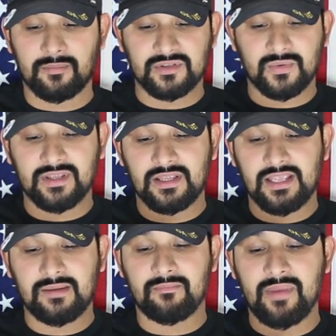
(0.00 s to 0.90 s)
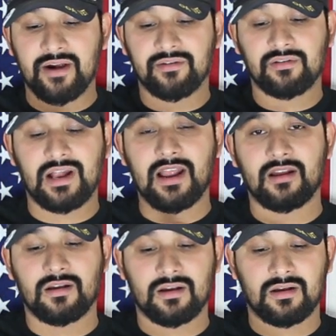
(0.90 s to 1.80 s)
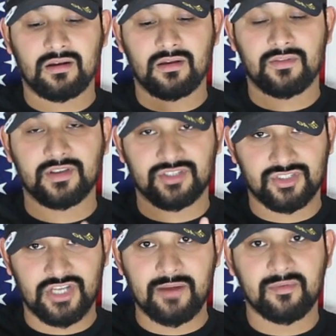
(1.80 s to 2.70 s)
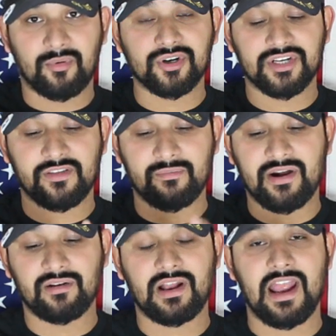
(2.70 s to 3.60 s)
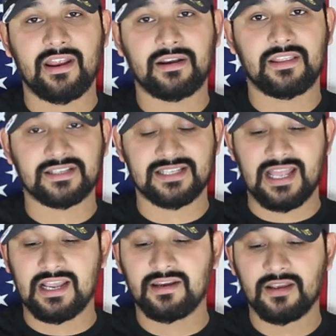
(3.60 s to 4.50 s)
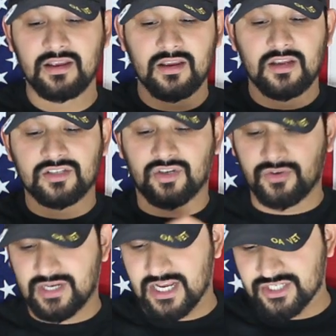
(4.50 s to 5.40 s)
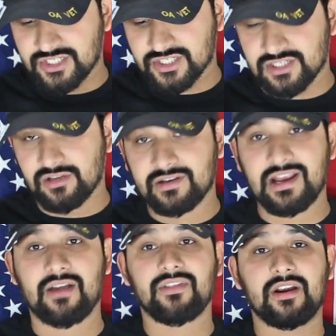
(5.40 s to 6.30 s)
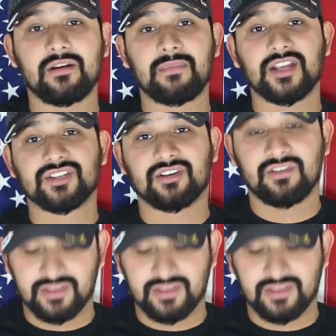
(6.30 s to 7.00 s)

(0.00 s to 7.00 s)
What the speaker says: between the barrel, the chamber portion of the barrel and the slide, so you can actually just look down there and make sure